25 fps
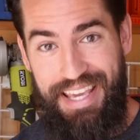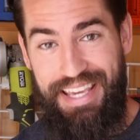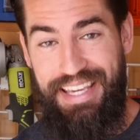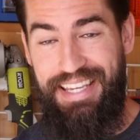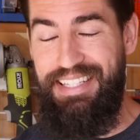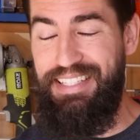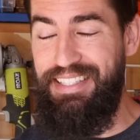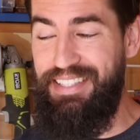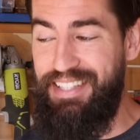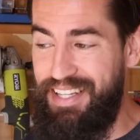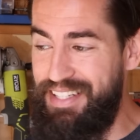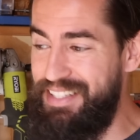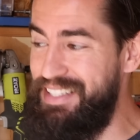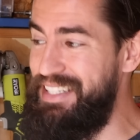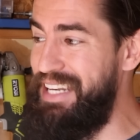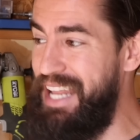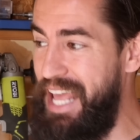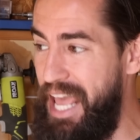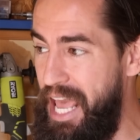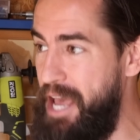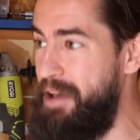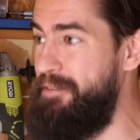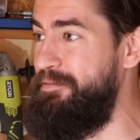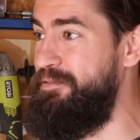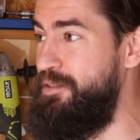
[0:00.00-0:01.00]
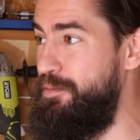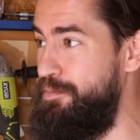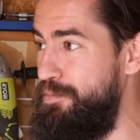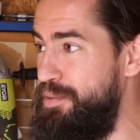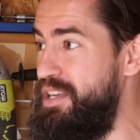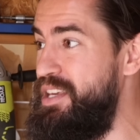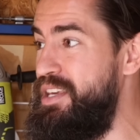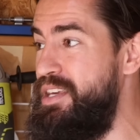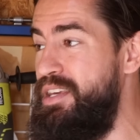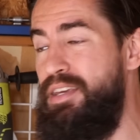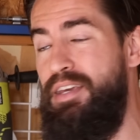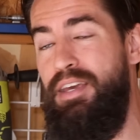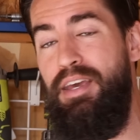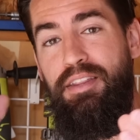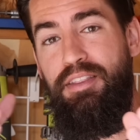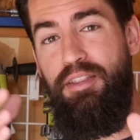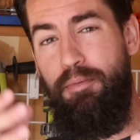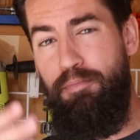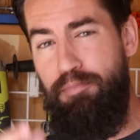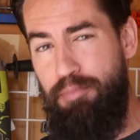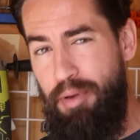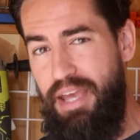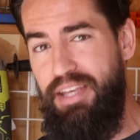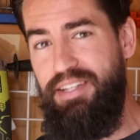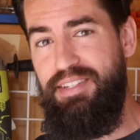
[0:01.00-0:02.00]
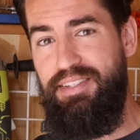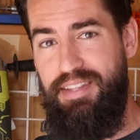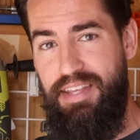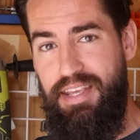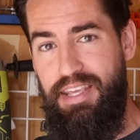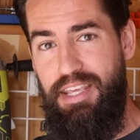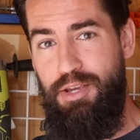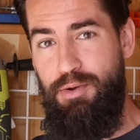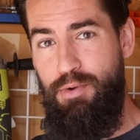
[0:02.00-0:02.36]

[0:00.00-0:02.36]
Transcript: It doesn't have to be the best thing